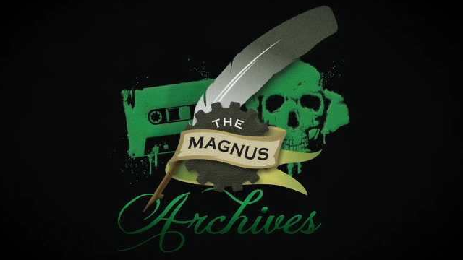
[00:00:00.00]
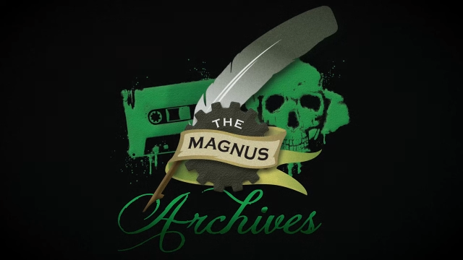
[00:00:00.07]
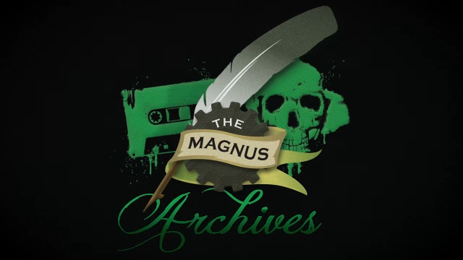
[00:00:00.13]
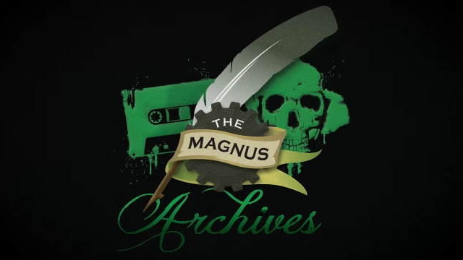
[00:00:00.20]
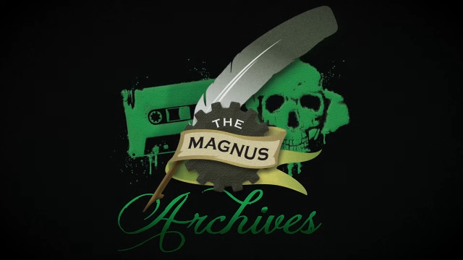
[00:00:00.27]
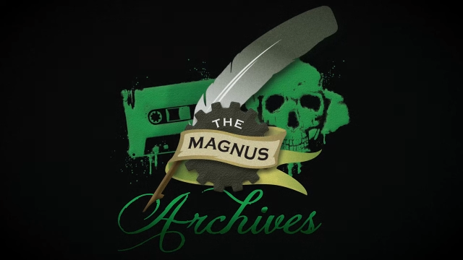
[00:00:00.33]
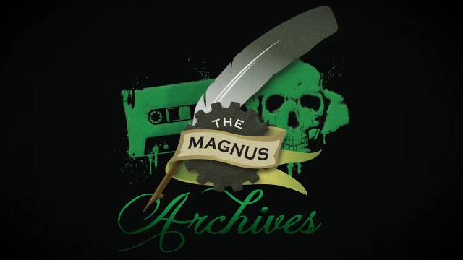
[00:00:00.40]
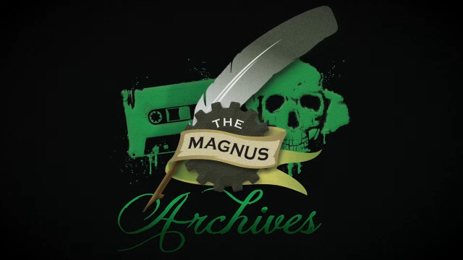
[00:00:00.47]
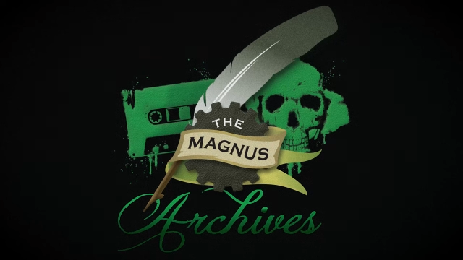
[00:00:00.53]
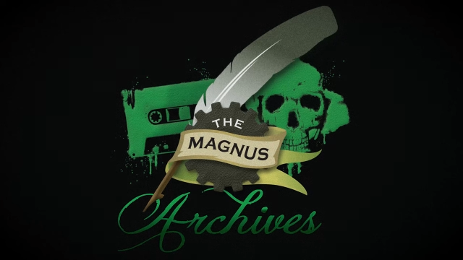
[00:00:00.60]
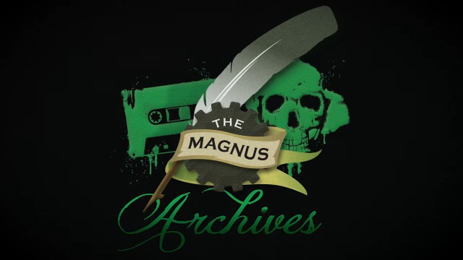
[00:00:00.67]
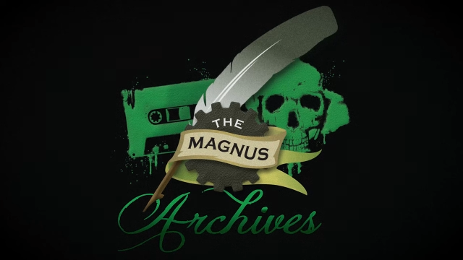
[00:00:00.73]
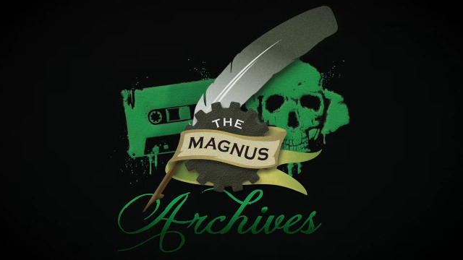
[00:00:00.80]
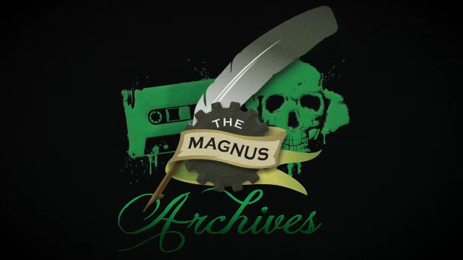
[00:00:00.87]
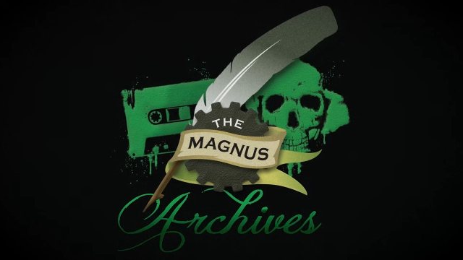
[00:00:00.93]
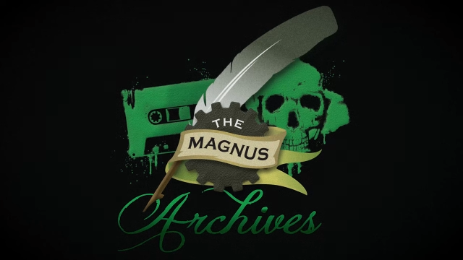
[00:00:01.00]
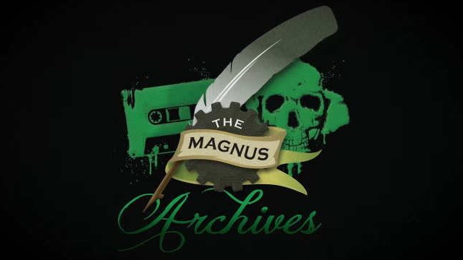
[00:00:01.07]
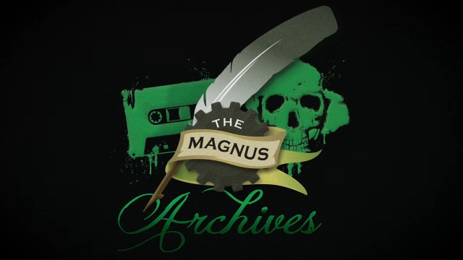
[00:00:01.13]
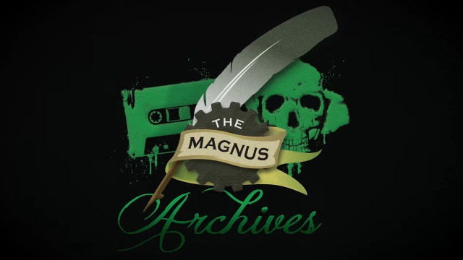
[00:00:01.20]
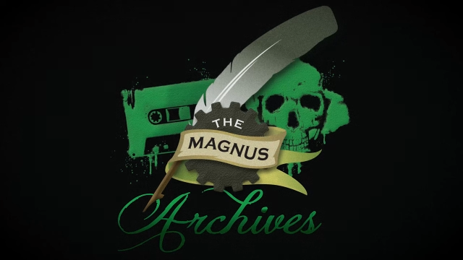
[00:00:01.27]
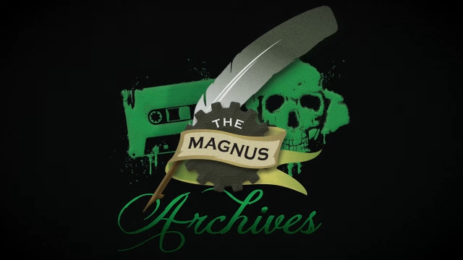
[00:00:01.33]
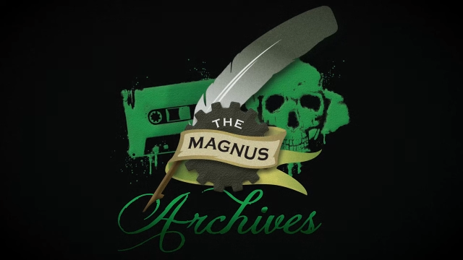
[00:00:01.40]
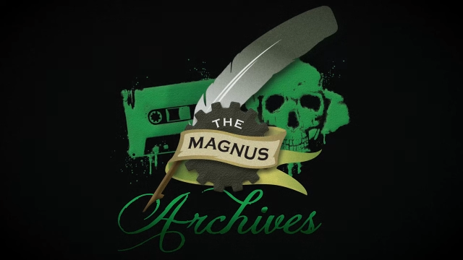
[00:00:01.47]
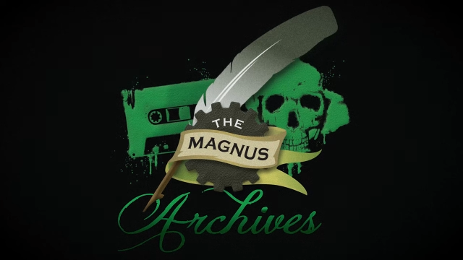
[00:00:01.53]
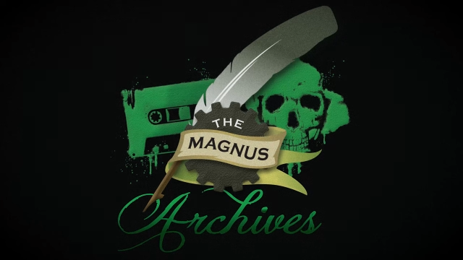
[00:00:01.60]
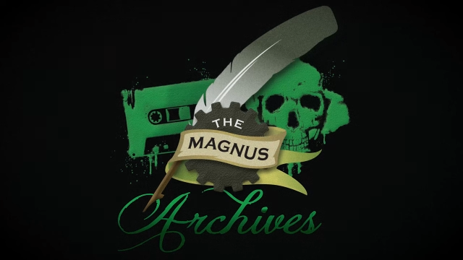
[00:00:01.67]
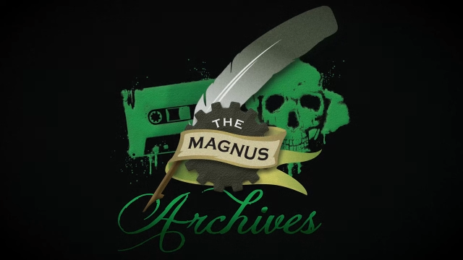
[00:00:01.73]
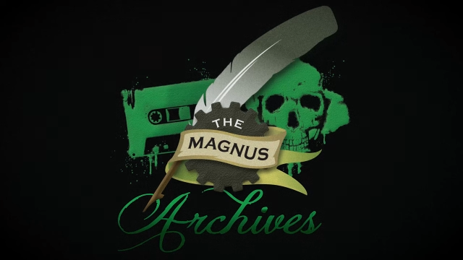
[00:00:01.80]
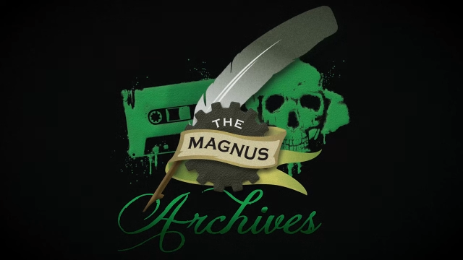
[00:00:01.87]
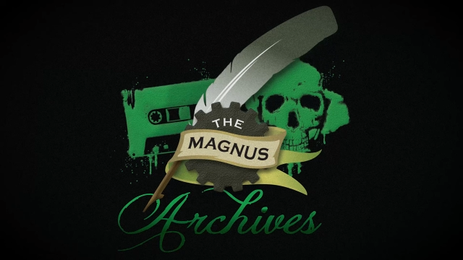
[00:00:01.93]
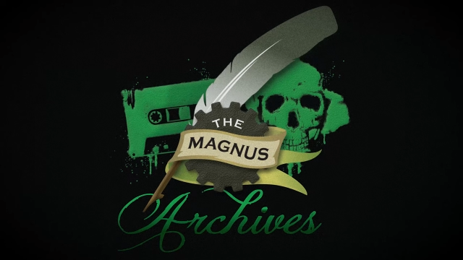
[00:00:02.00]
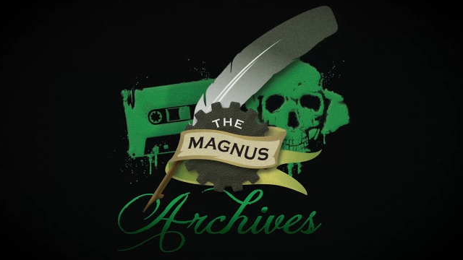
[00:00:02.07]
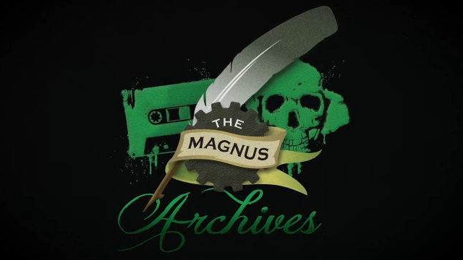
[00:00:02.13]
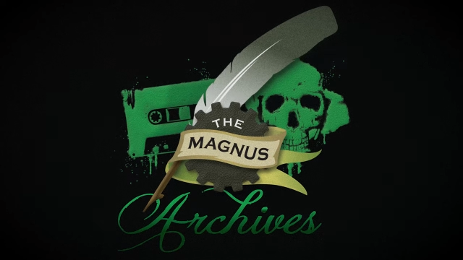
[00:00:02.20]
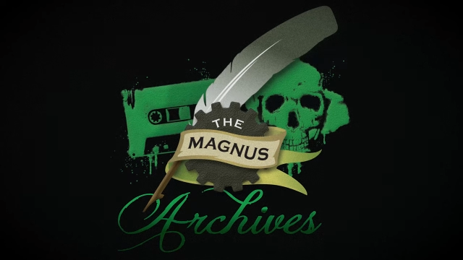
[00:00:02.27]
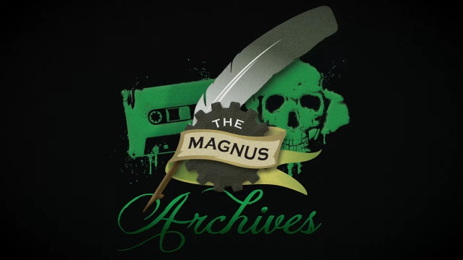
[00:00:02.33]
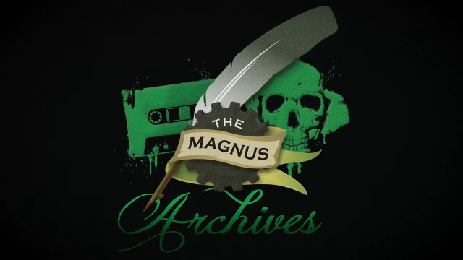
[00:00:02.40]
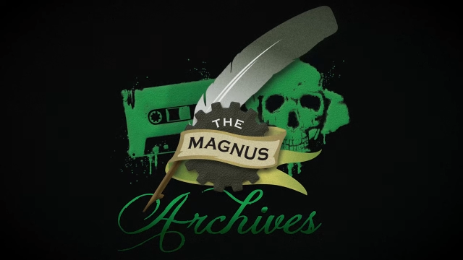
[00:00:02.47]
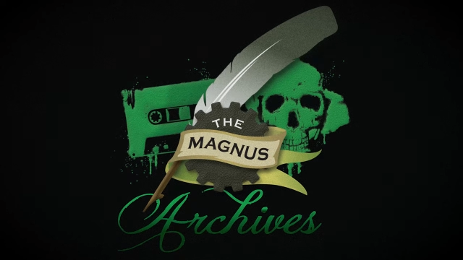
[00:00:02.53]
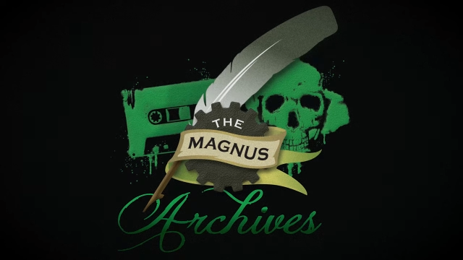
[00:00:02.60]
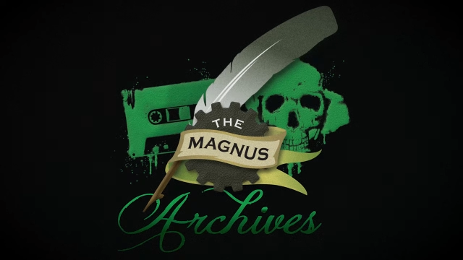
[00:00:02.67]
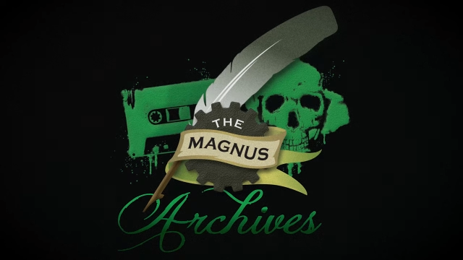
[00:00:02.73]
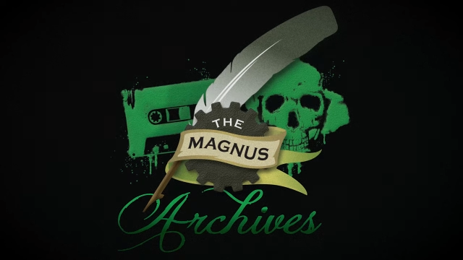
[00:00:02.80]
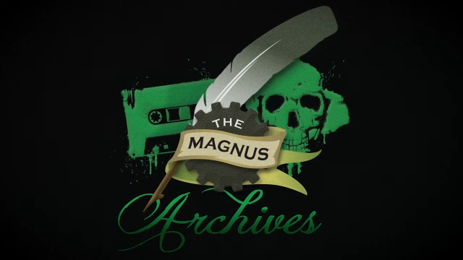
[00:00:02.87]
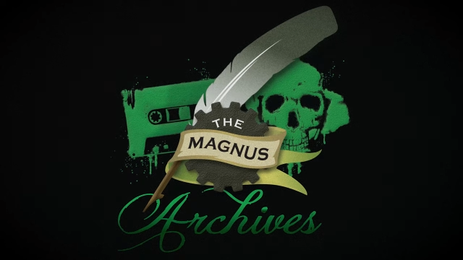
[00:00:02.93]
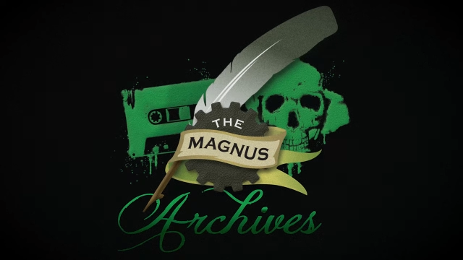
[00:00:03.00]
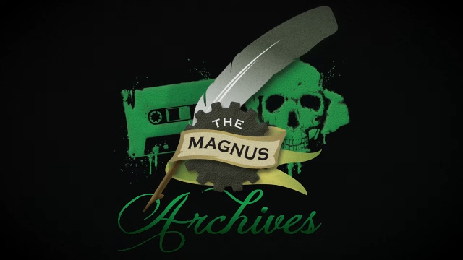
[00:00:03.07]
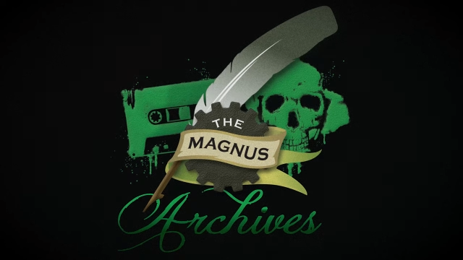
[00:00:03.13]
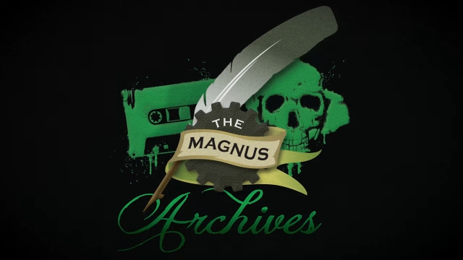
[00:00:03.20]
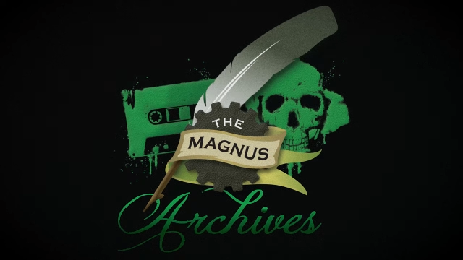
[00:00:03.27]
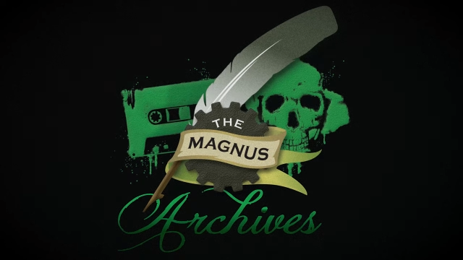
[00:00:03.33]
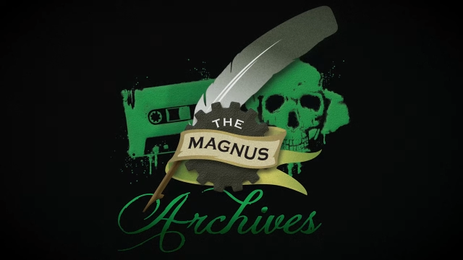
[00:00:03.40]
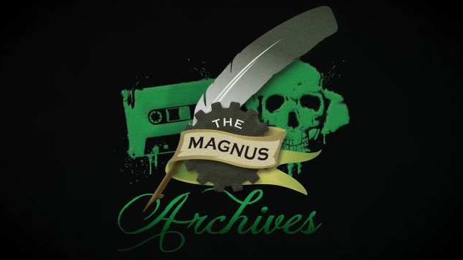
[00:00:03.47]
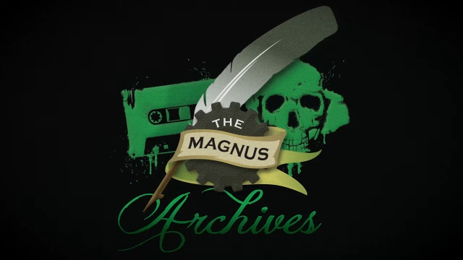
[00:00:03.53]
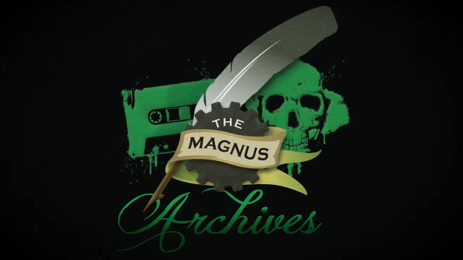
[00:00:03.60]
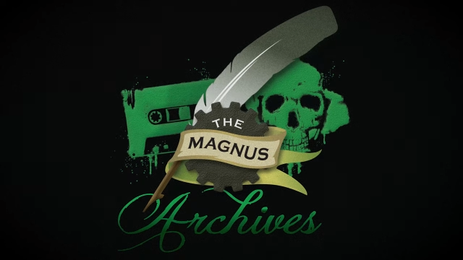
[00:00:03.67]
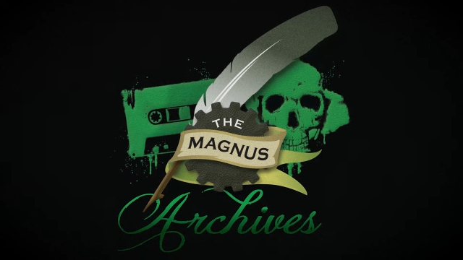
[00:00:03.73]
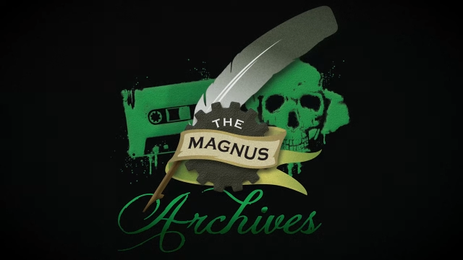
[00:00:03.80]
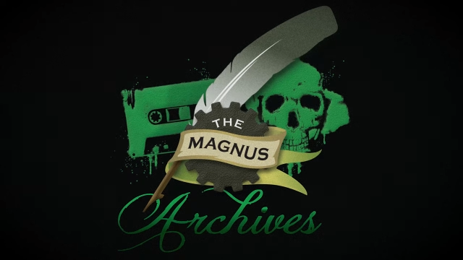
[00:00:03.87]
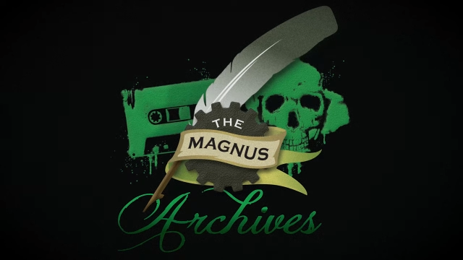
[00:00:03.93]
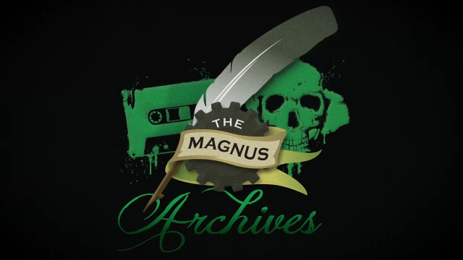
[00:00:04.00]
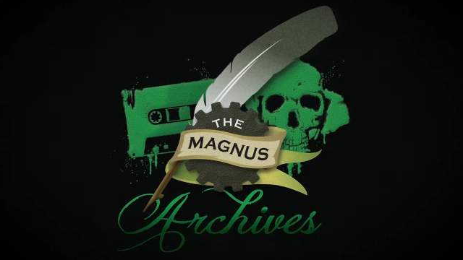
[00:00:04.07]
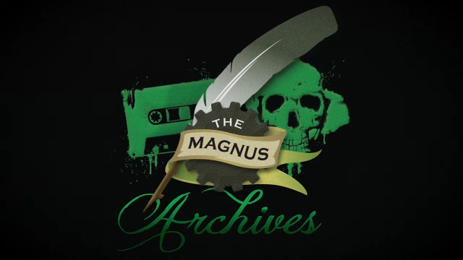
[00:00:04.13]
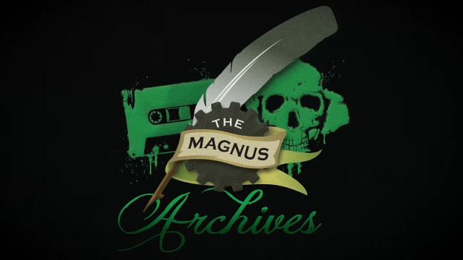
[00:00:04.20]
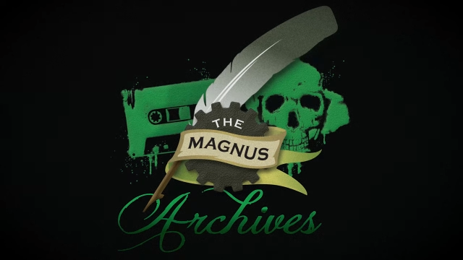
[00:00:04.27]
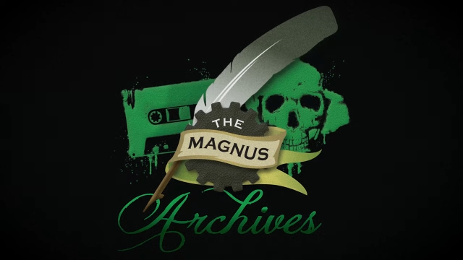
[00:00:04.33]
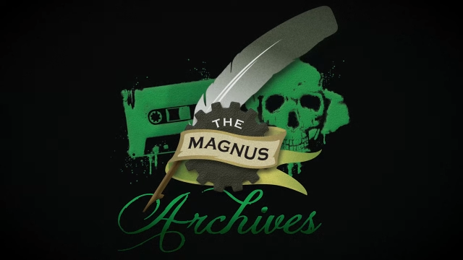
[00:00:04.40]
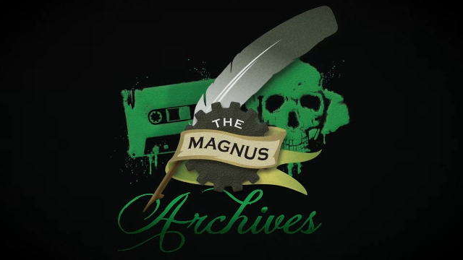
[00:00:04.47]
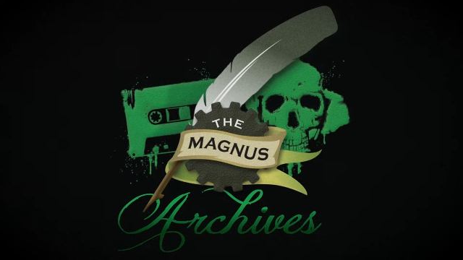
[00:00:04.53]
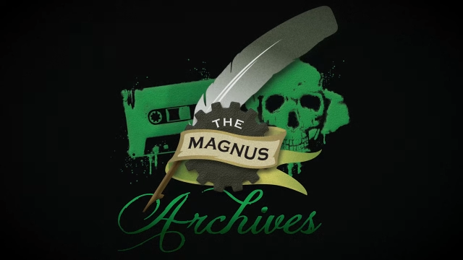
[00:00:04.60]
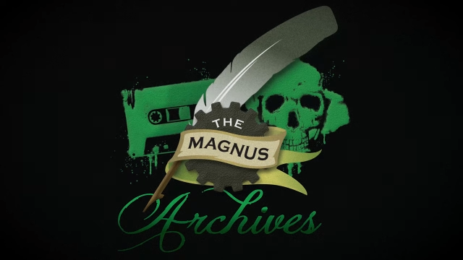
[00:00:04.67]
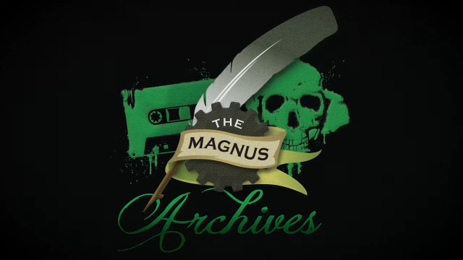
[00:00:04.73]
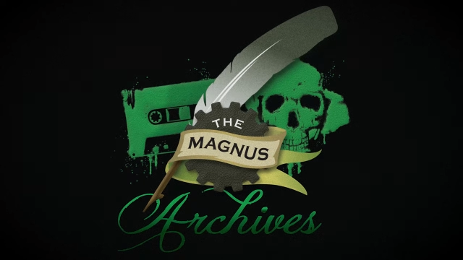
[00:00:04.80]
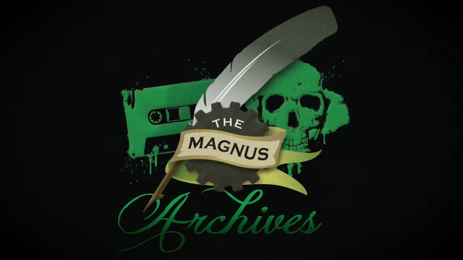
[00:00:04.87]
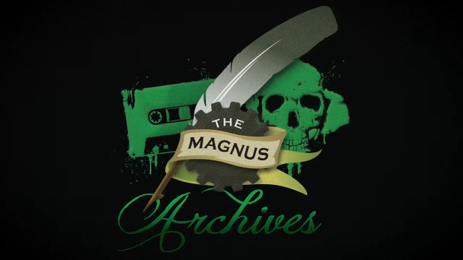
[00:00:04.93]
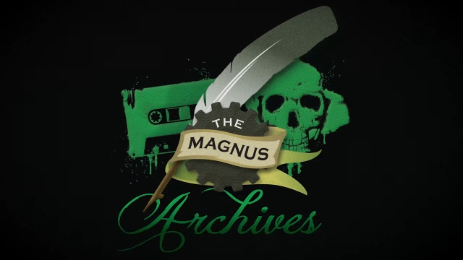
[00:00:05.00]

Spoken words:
[unreadable: no face in view]